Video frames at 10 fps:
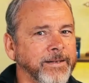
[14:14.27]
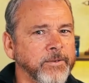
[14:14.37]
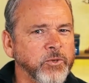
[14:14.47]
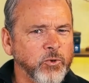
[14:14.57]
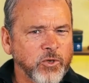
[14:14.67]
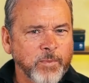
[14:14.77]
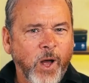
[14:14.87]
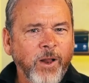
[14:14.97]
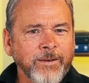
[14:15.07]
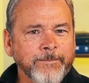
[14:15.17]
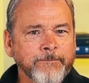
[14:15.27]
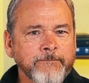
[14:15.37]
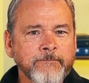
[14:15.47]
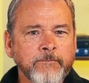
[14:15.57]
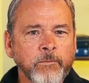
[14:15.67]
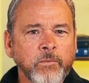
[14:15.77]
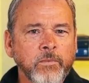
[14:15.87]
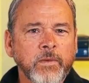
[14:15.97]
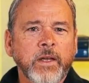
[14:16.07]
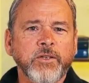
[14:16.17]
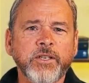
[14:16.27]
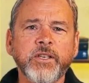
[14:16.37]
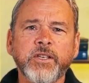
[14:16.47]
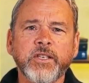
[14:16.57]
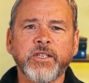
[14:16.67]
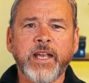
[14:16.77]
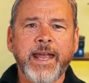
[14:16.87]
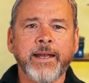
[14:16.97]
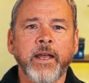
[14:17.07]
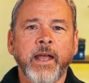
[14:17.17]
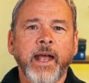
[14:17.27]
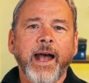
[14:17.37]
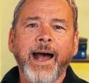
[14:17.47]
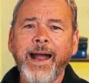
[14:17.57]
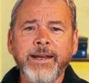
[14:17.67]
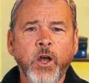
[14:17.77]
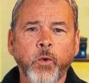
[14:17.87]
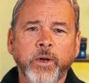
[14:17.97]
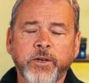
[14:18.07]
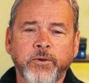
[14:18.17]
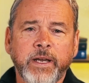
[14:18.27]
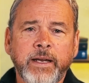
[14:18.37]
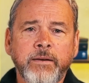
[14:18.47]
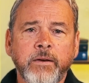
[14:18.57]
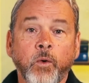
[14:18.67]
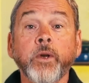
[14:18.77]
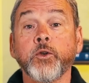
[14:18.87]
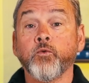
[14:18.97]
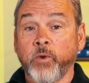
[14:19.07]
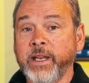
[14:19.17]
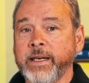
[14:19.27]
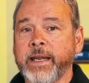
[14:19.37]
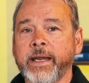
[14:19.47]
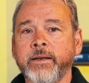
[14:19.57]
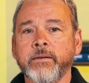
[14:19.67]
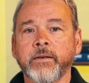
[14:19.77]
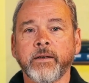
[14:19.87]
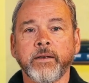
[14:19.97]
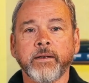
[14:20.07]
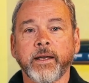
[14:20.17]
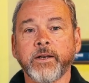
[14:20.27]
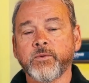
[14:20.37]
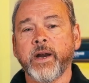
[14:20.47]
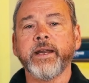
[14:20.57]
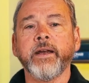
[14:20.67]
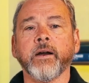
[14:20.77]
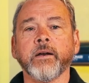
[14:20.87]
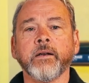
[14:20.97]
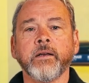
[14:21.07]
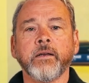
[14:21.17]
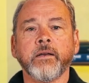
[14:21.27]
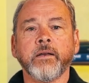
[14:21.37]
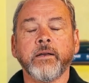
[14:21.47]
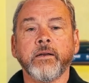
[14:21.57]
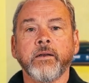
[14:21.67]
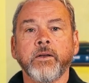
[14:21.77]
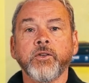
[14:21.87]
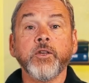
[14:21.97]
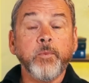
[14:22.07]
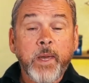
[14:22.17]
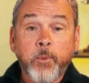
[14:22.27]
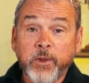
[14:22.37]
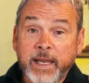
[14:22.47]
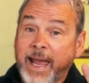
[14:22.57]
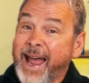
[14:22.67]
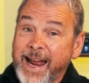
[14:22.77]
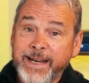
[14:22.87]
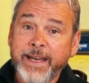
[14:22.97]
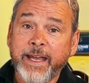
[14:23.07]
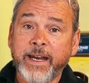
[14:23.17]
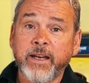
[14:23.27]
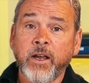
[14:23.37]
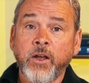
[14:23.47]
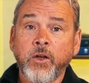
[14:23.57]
too small? Jesus is saying, I know what you need, what you really need is right here. So the people, they kind of get it.